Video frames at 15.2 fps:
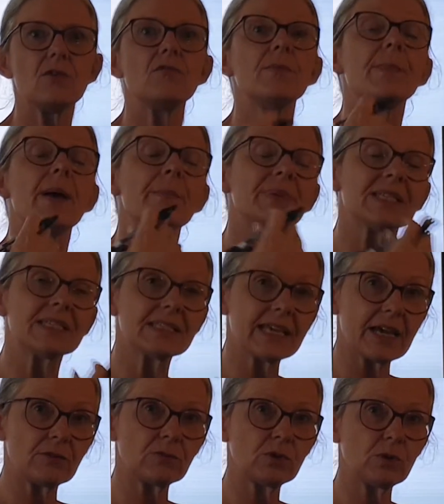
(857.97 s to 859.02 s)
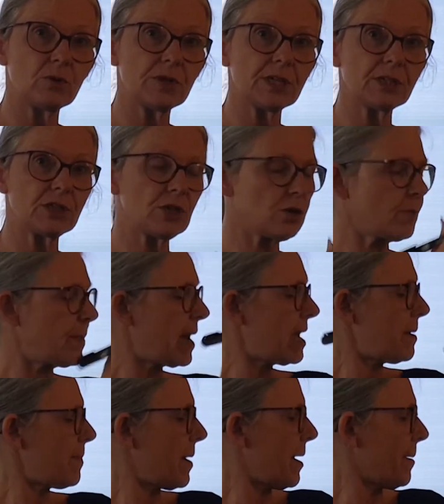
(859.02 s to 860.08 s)
Remember, sound talk it to your
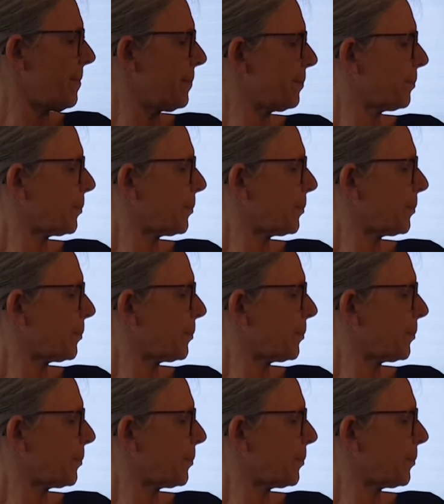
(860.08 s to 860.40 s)
paper.